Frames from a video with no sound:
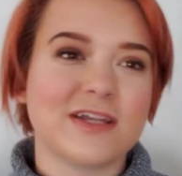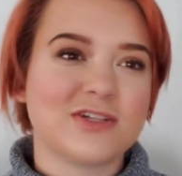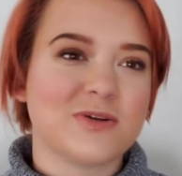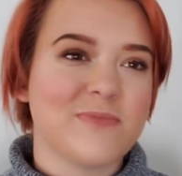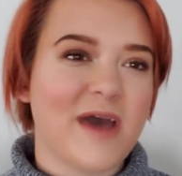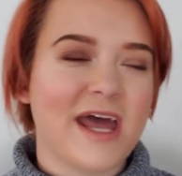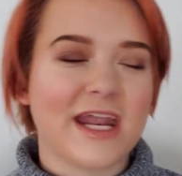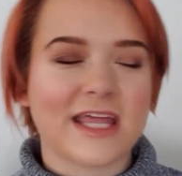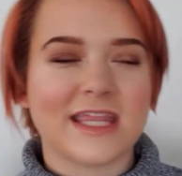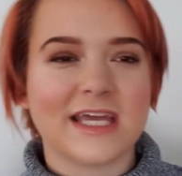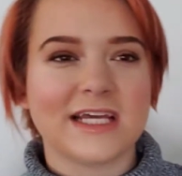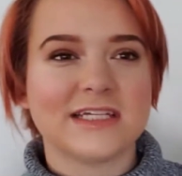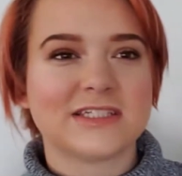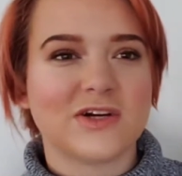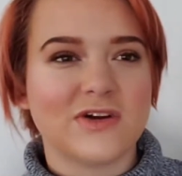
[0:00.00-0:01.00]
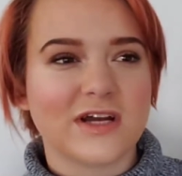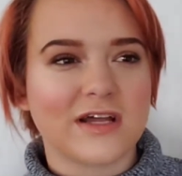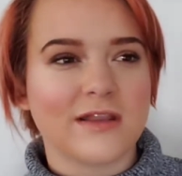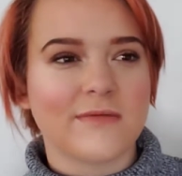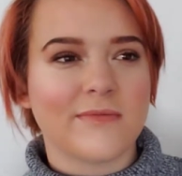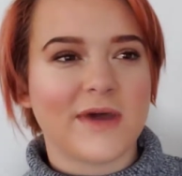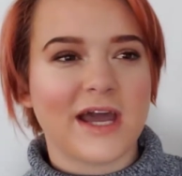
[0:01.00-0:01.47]
dramatic things going on
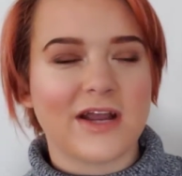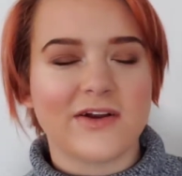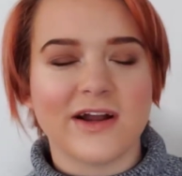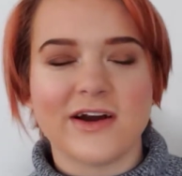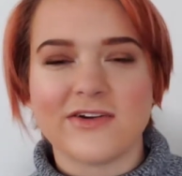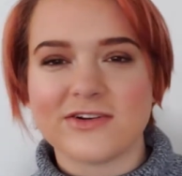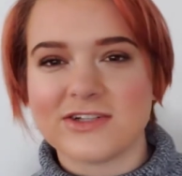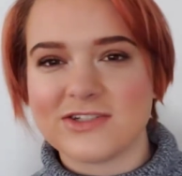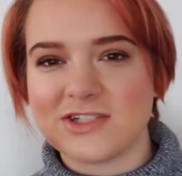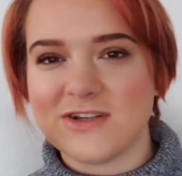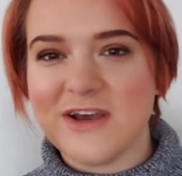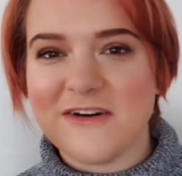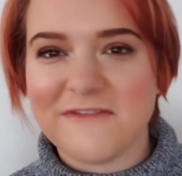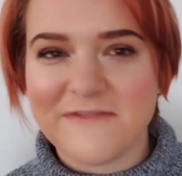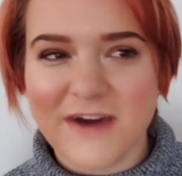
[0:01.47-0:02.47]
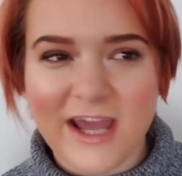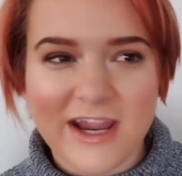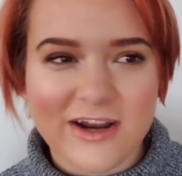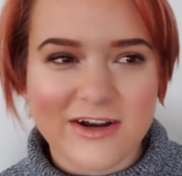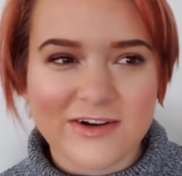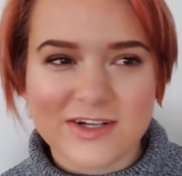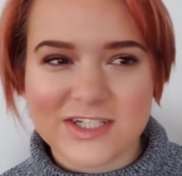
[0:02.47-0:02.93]
in the background, or
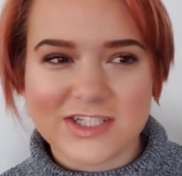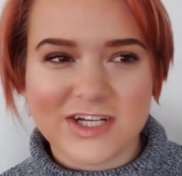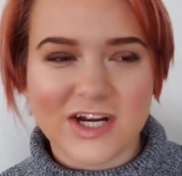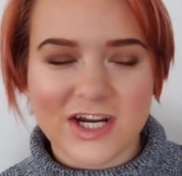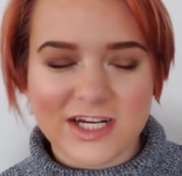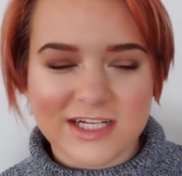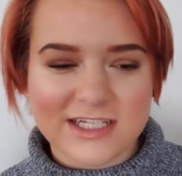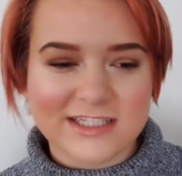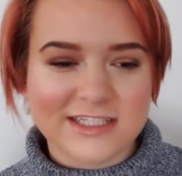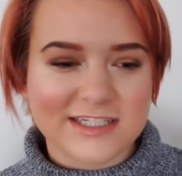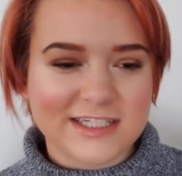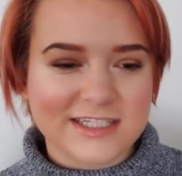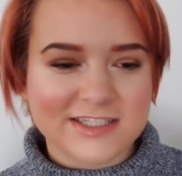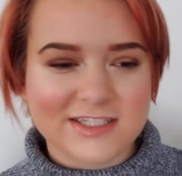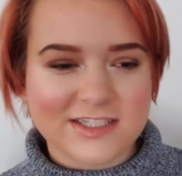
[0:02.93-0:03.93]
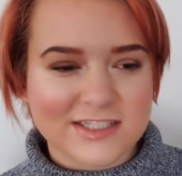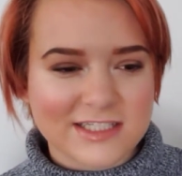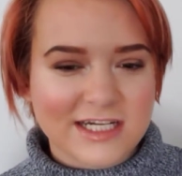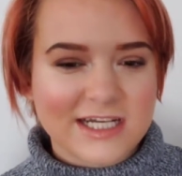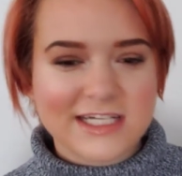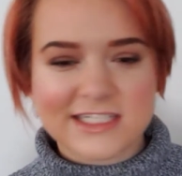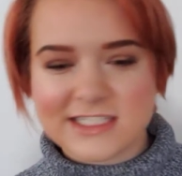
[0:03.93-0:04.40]
fire and darkness, and he's just
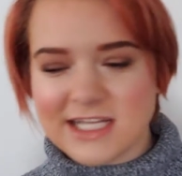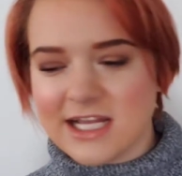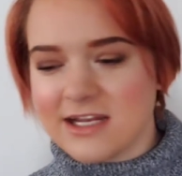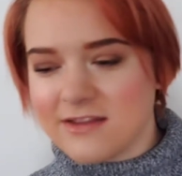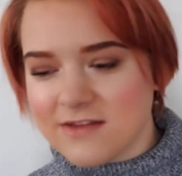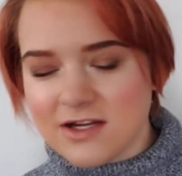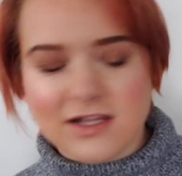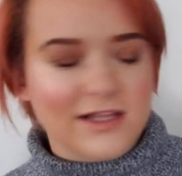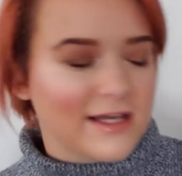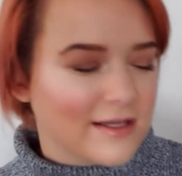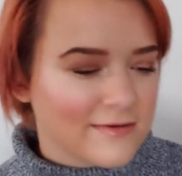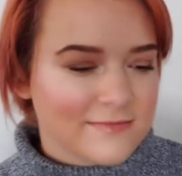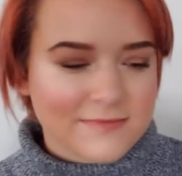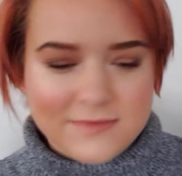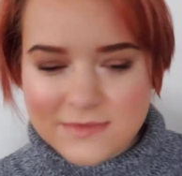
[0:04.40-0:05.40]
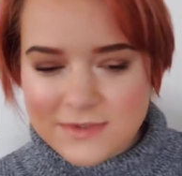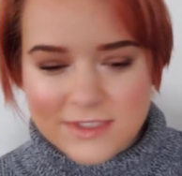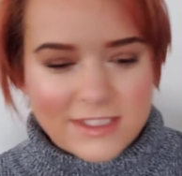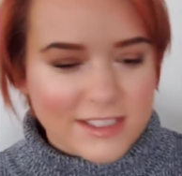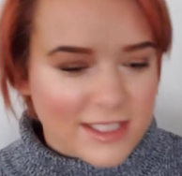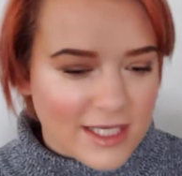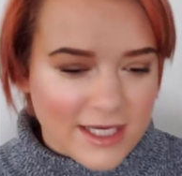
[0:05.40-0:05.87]
standing there like,
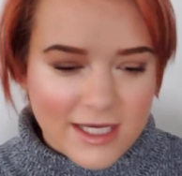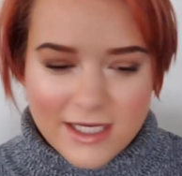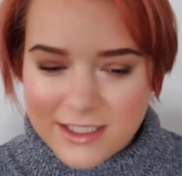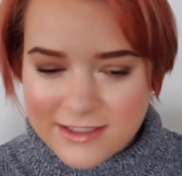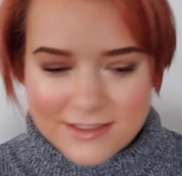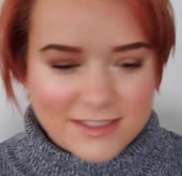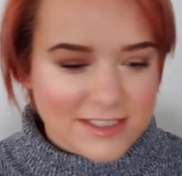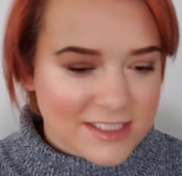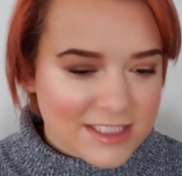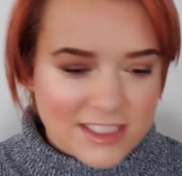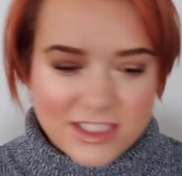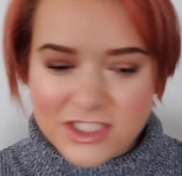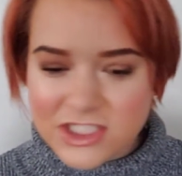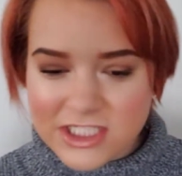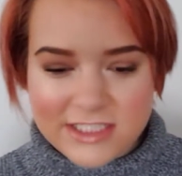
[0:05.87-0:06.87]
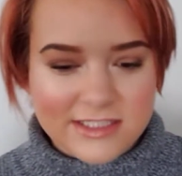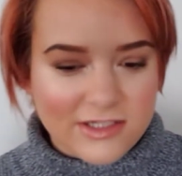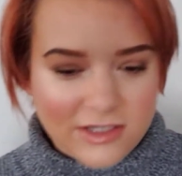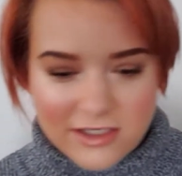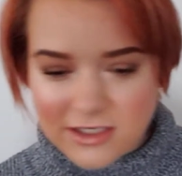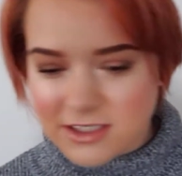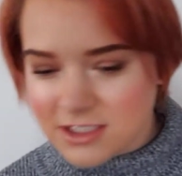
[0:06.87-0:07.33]
yeah, shit's
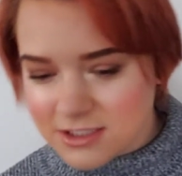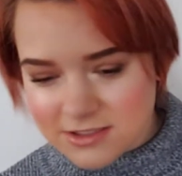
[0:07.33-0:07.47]
hard.